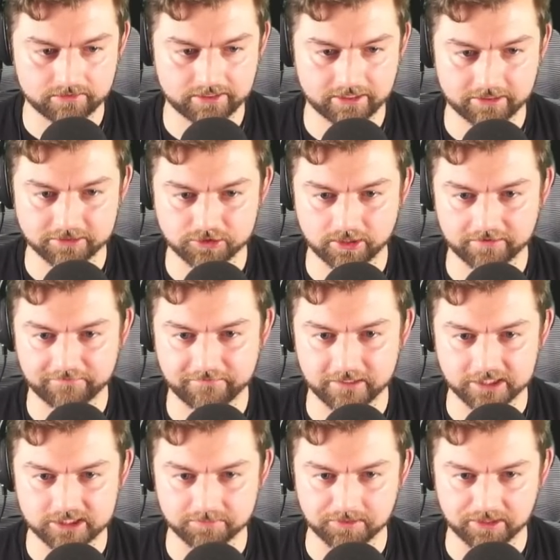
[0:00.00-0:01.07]
down and try to
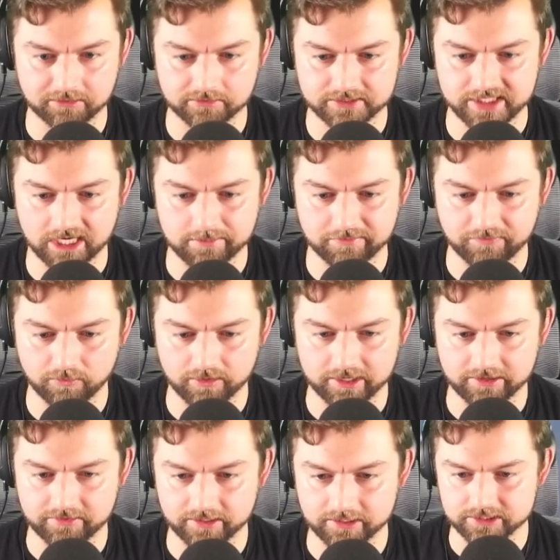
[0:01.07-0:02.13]
finish the political side before
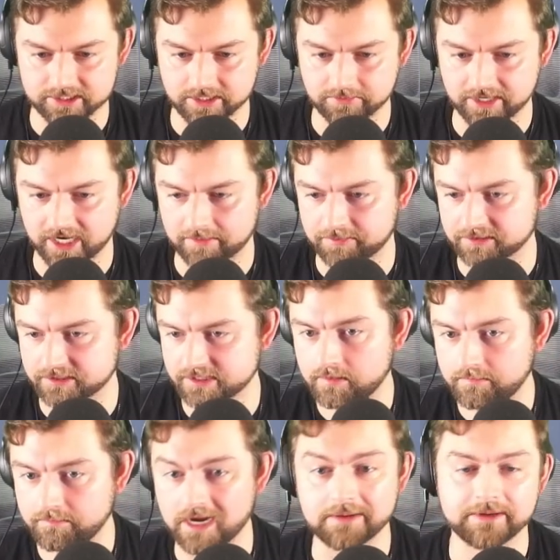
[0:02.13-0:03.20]
anything see what happens.
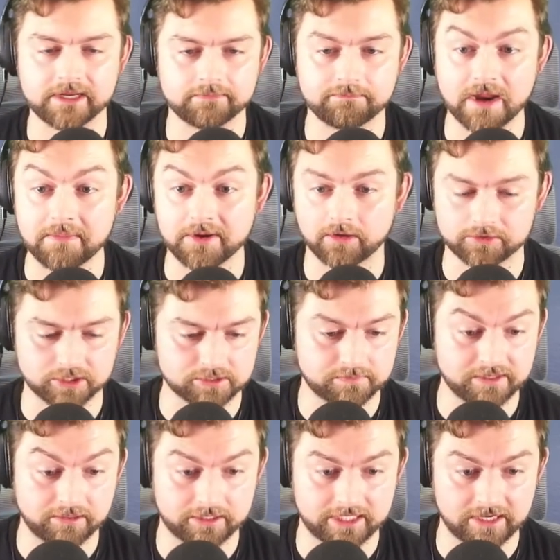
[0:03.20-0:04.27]
Maybe I'll just
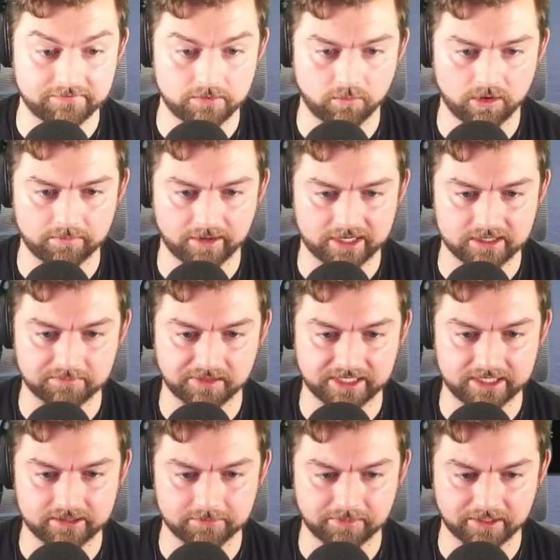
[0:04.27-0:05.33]
be given one by
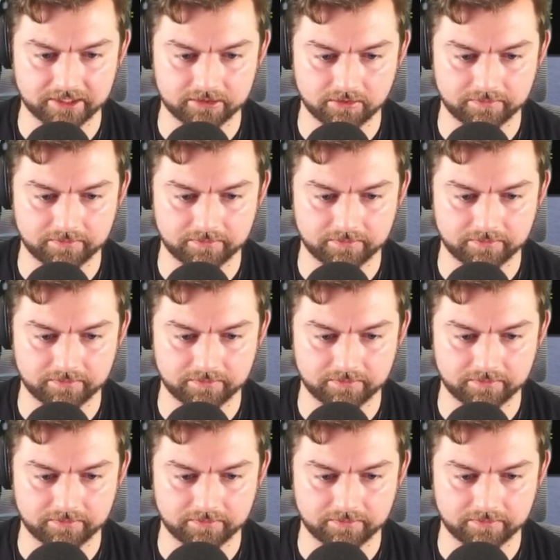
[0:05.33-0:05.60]
completing the political